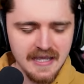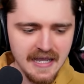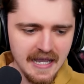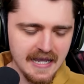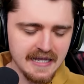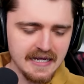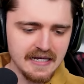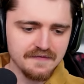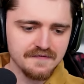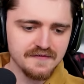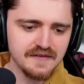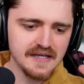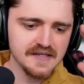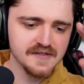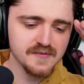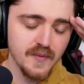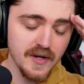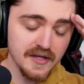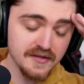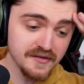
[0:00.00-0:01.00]
And if
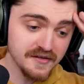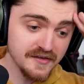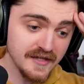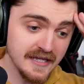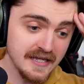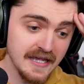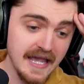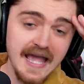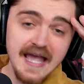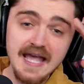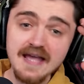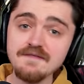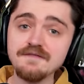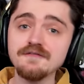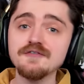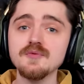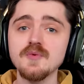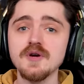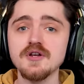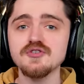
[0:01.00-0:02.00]
there's one thing
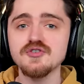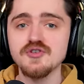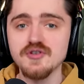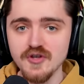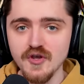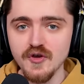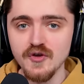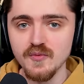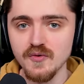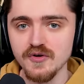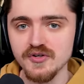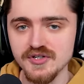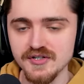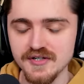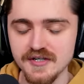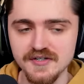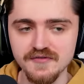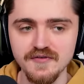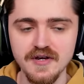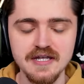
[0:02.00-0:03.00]
everyone should know
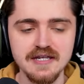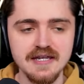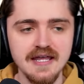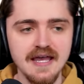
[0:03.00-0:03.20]
watching us right